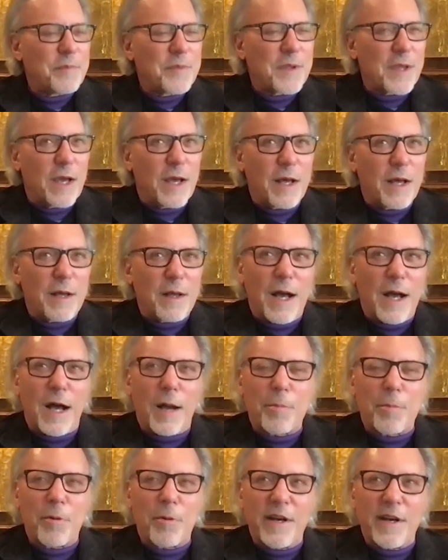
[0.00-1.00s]

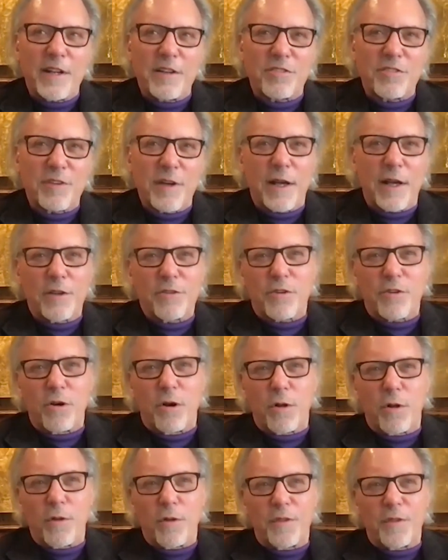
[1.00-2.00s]
operating styles
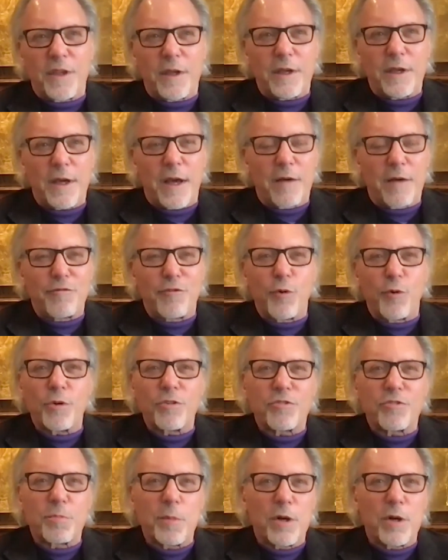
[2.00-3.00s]
called the
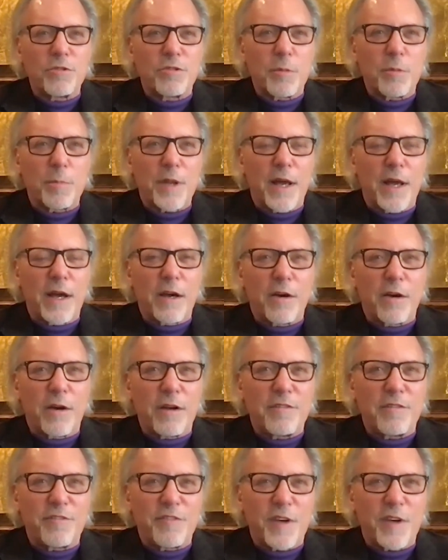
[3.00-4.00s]
force multiplier
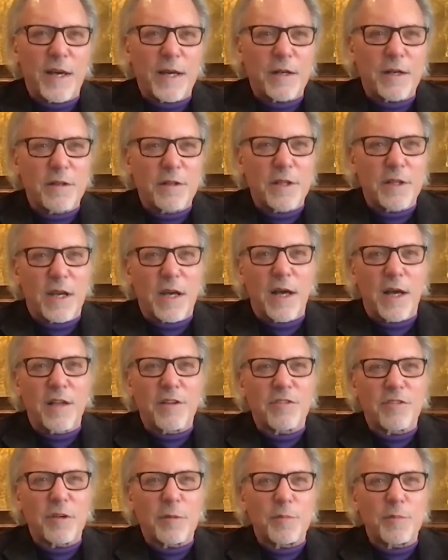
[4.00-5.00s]
effect. And the
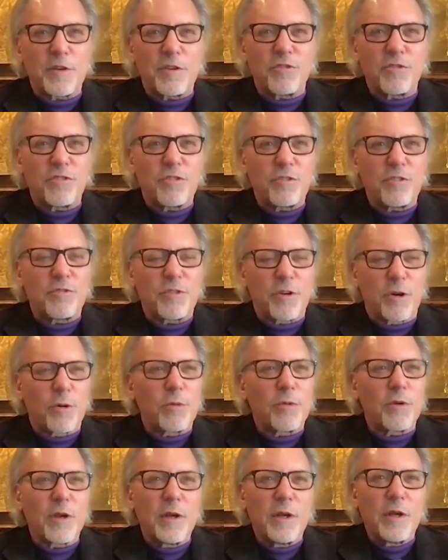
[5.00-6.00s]
concept is you
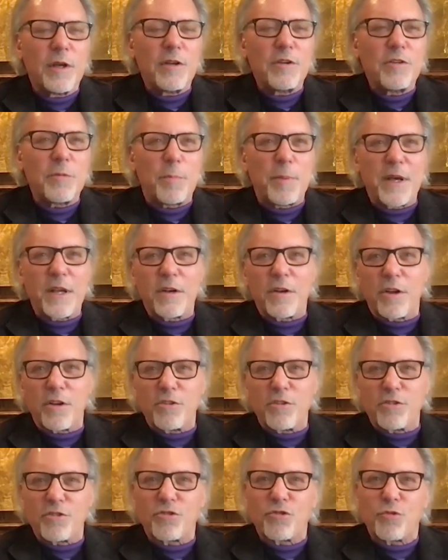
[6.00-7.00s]
don't depend on
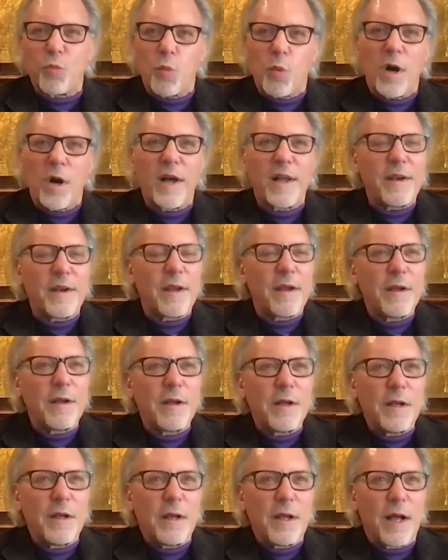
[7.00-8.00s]
just one
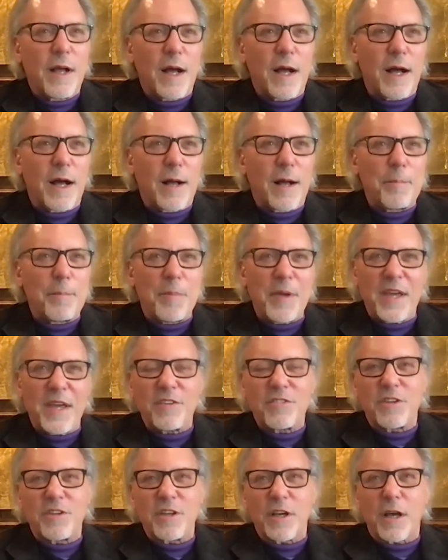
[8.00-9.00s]

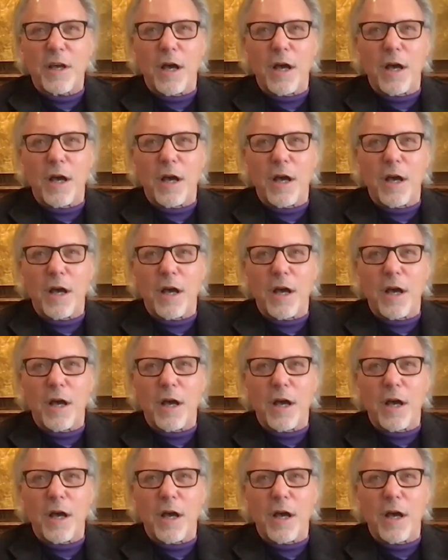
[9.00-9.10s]
basic